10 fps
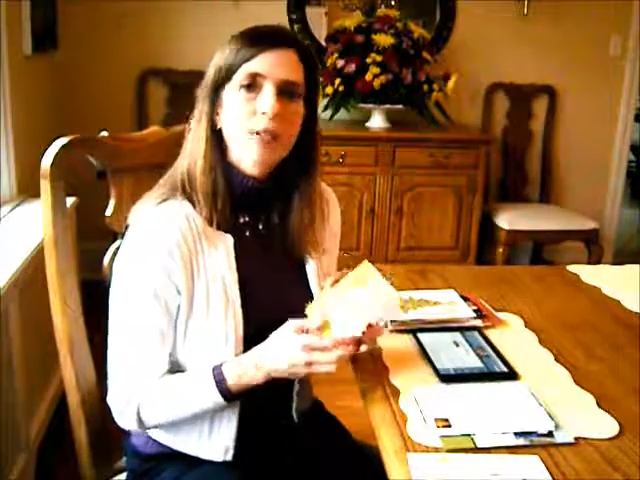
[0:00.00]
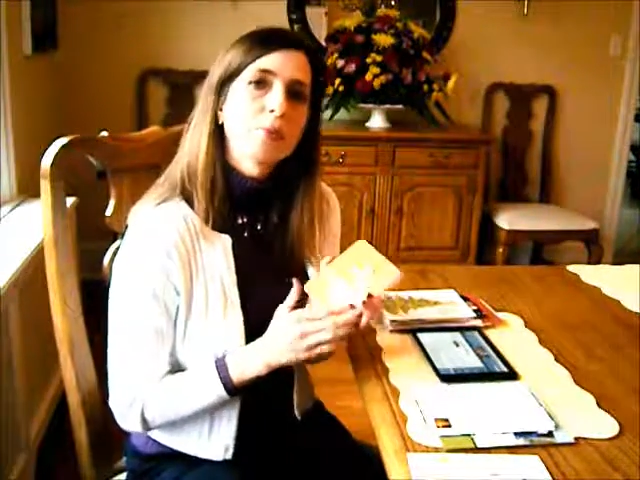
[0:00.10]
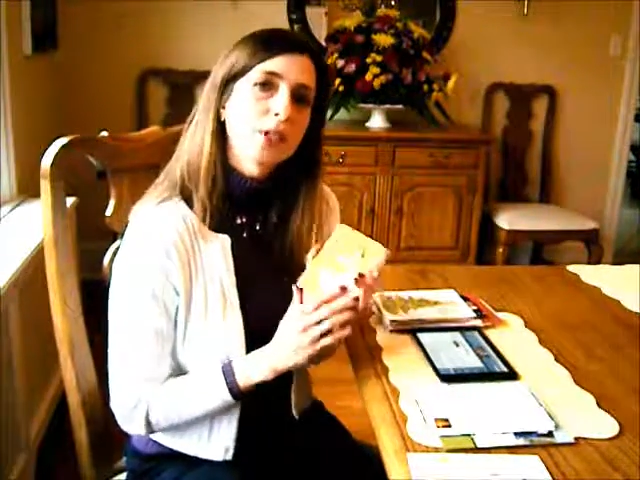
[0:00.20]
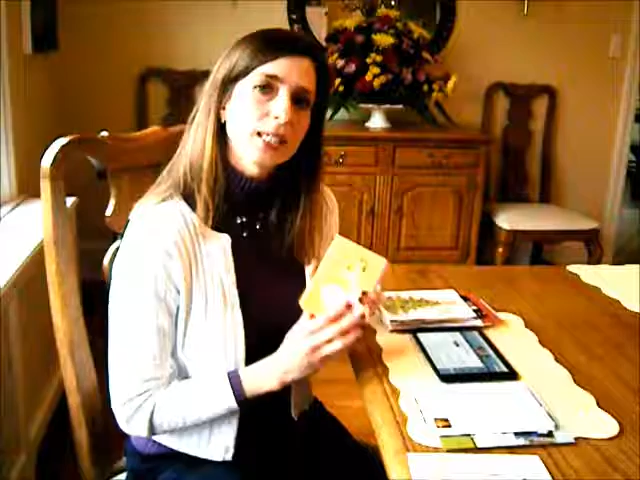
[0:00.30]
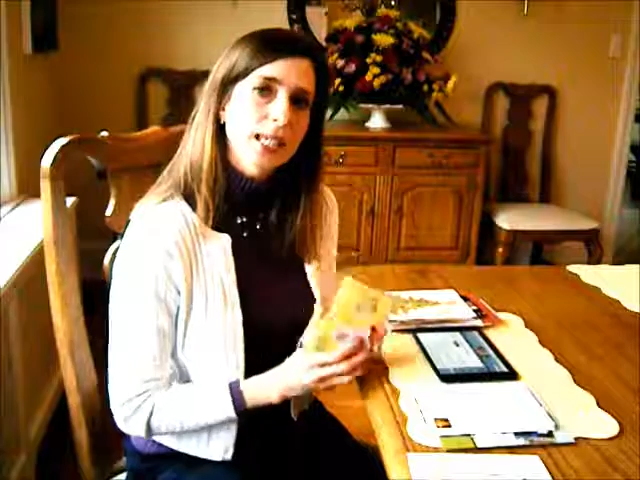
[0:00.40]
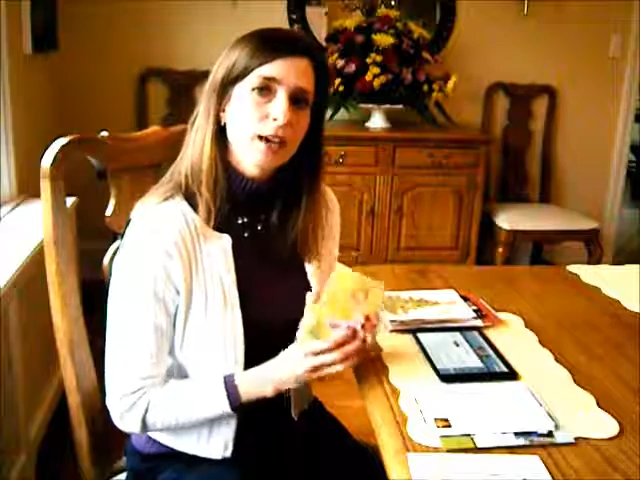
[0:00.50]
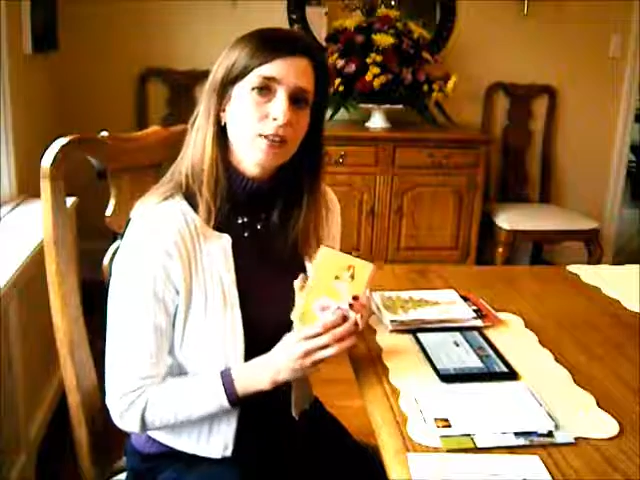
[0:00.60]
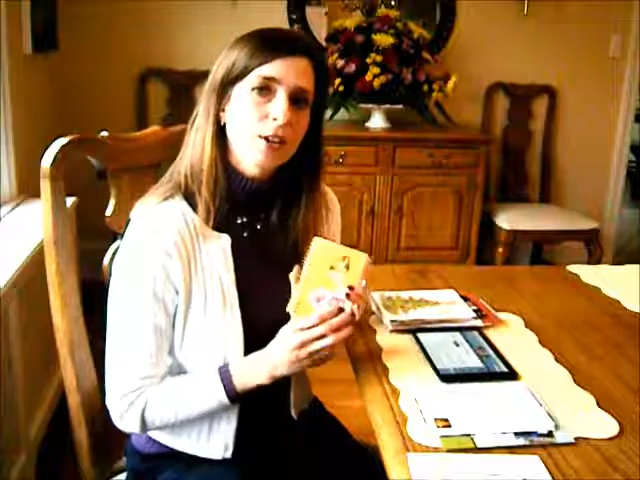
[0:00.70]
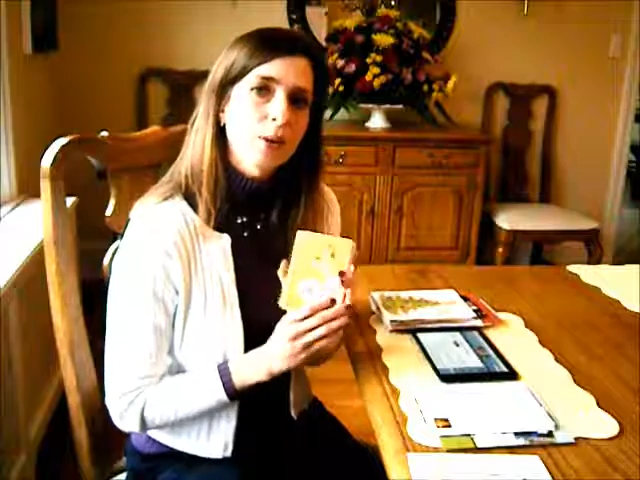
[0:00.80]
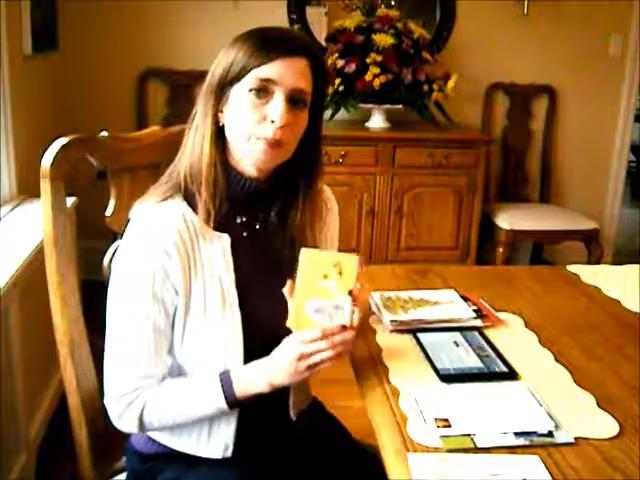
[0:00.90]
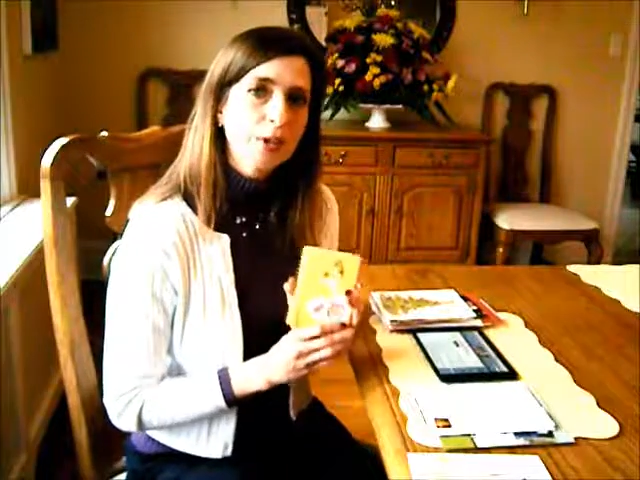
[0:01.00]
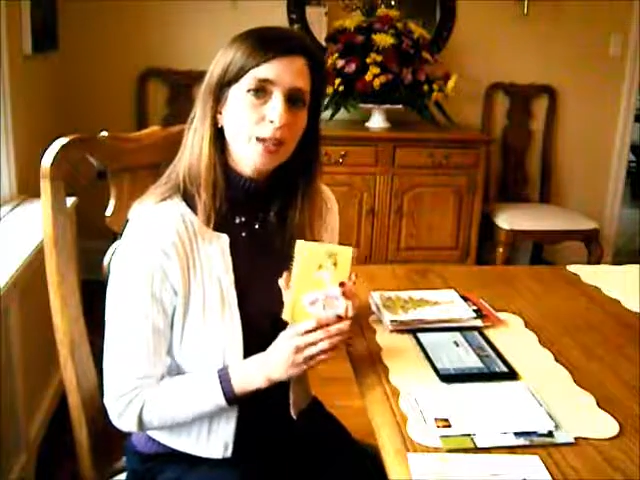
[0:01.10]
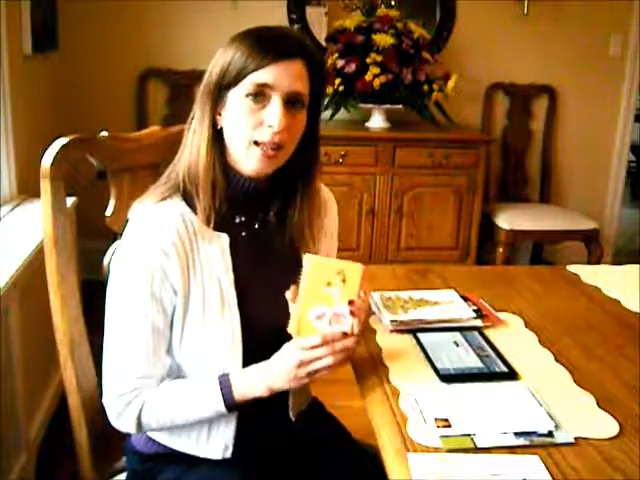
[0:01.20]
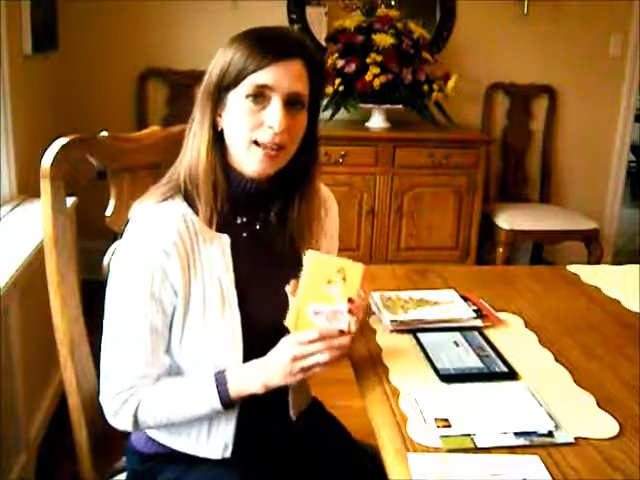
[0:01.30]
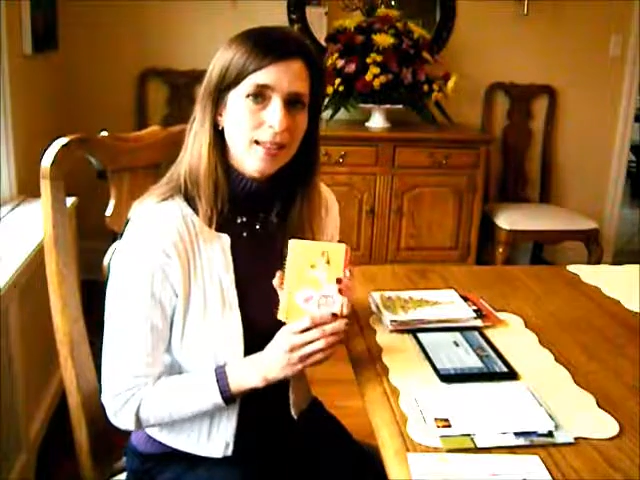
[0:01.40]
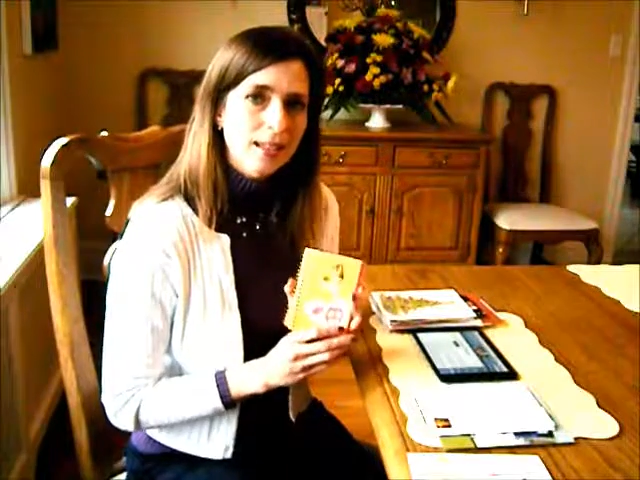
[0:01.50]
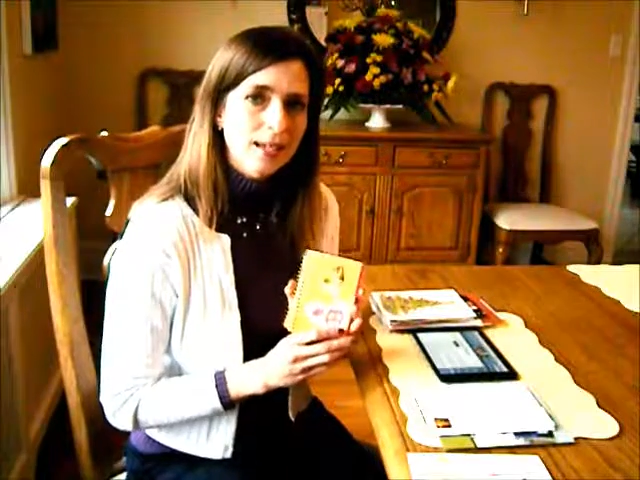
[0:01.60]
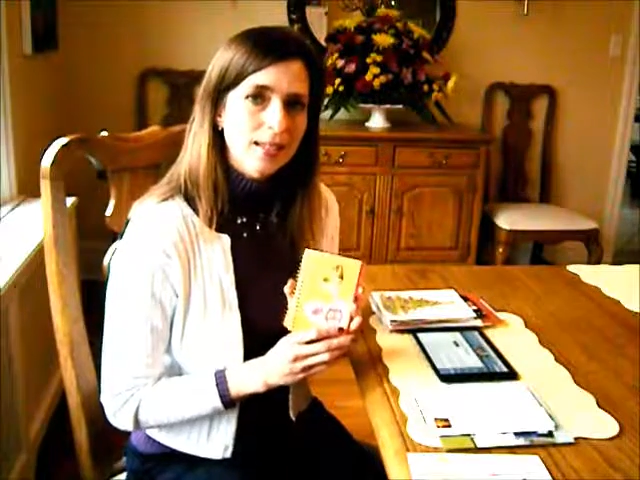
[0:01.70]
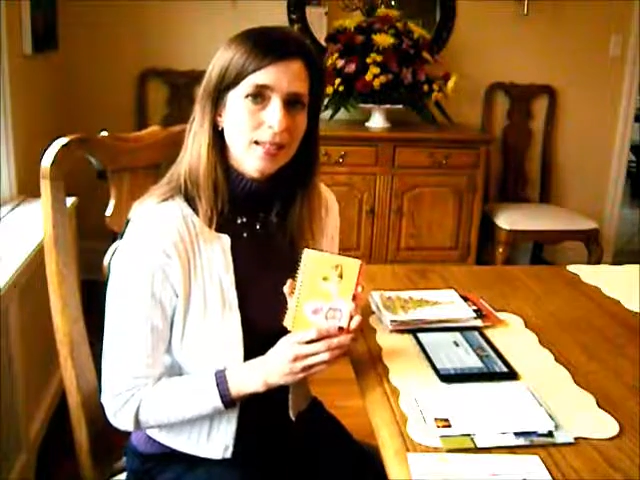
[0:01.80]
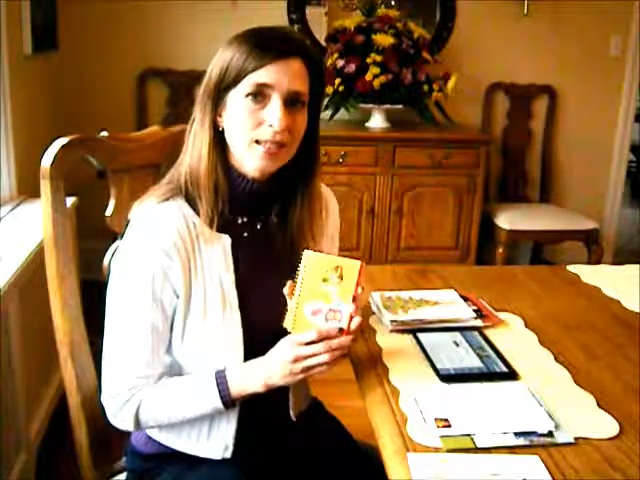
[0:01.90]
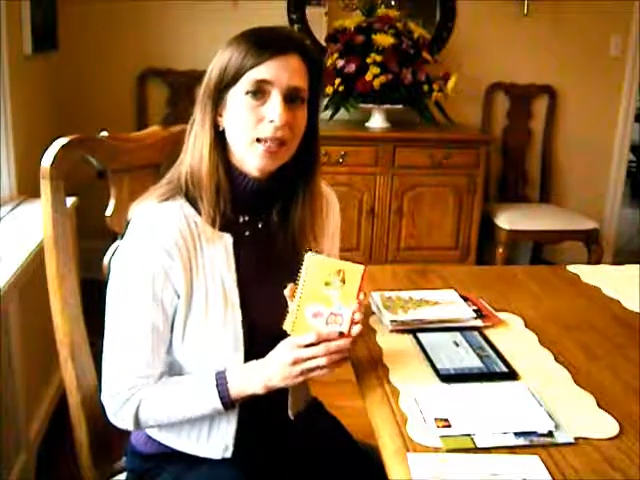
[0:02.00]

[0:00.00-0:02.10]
them put together a book like this,